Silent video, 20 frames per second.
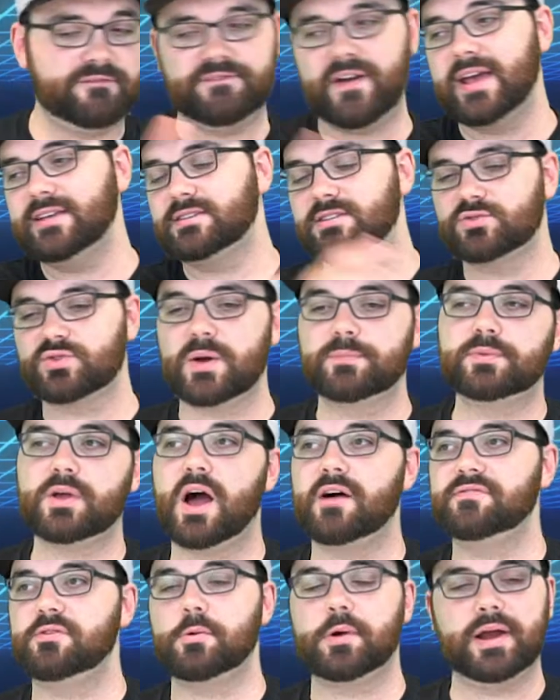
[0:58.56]
faces ripped
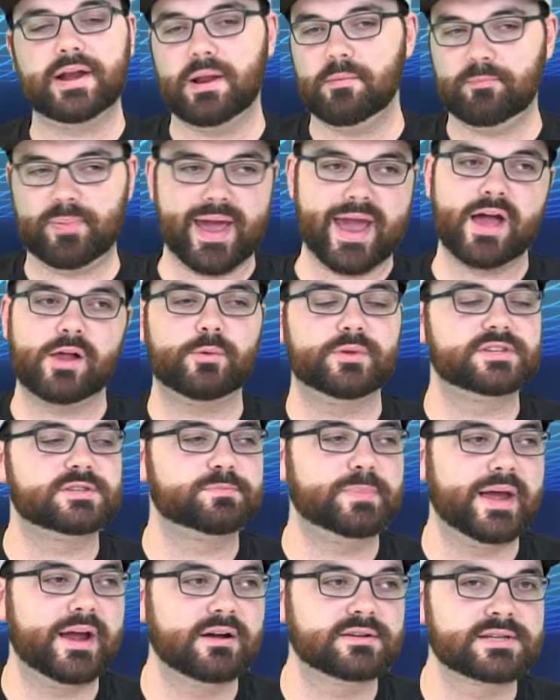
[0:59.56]
off, they were getting impaled with
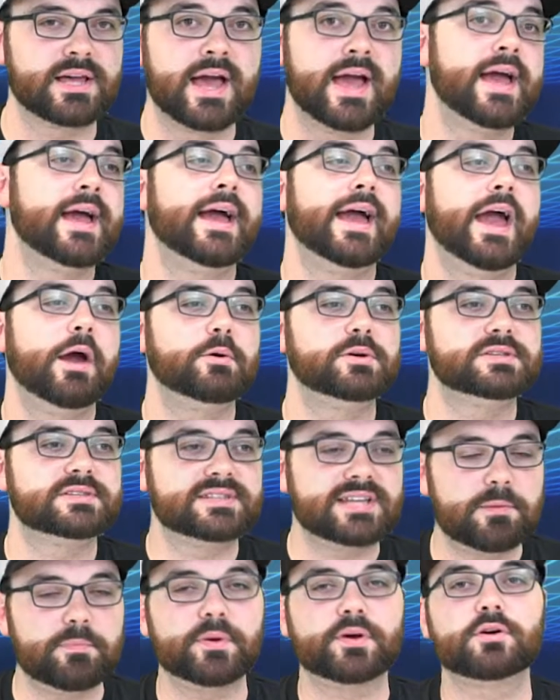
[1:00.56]
spears. It was
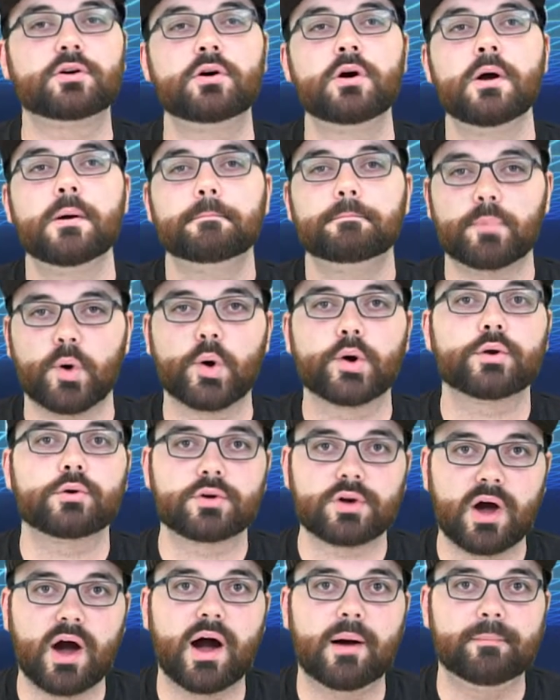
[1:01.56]
typical Mortal
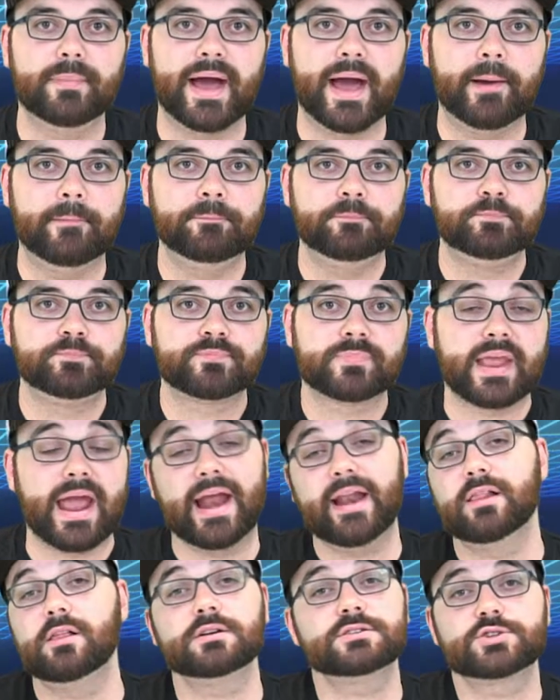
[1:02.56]
Kombat.
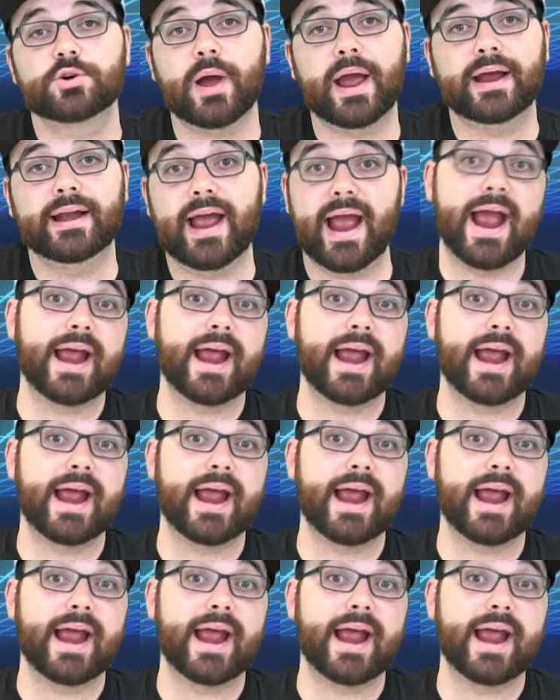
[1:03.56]
And it looks great,